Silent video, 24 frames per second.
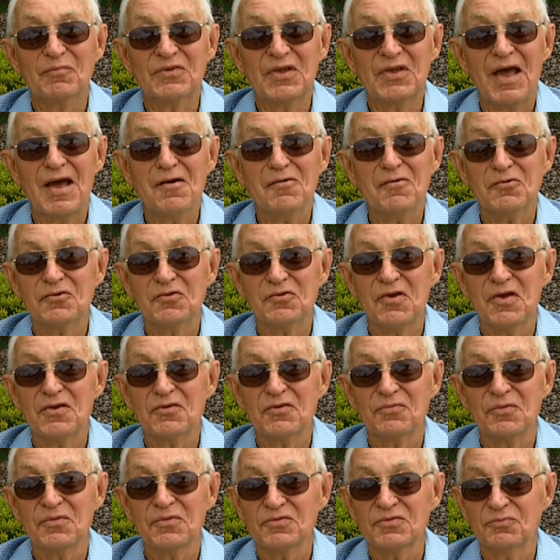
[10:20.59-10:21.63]
Alcatraz
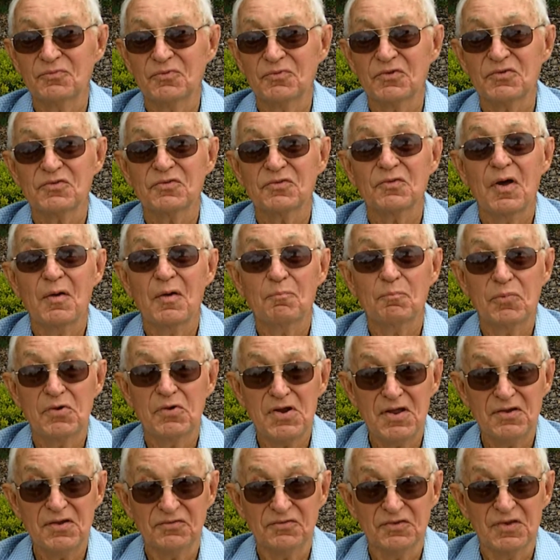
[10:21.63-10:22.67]
was a
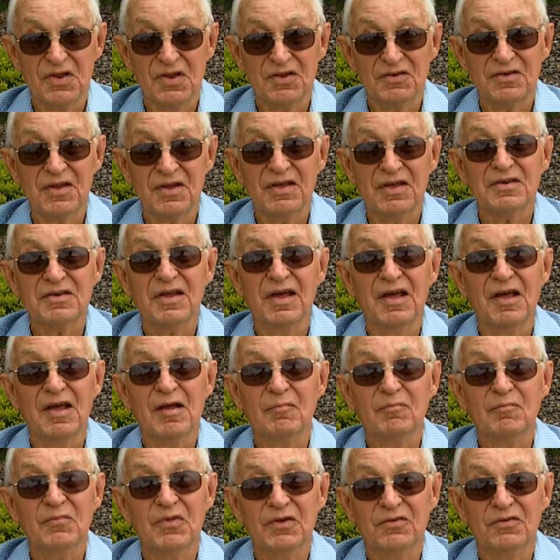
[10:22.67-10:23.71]
prison at that time.
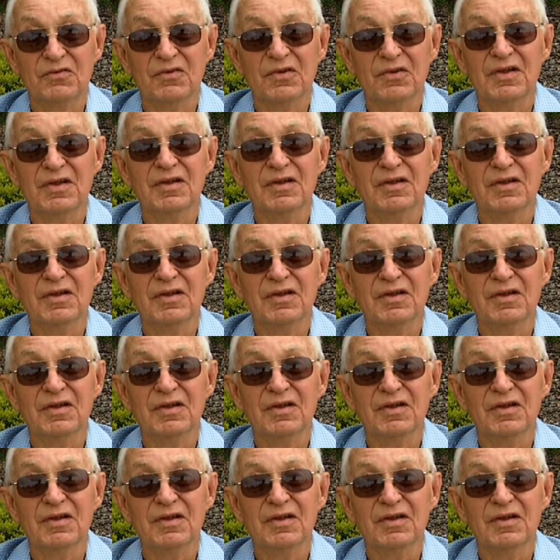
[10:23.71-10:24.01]
So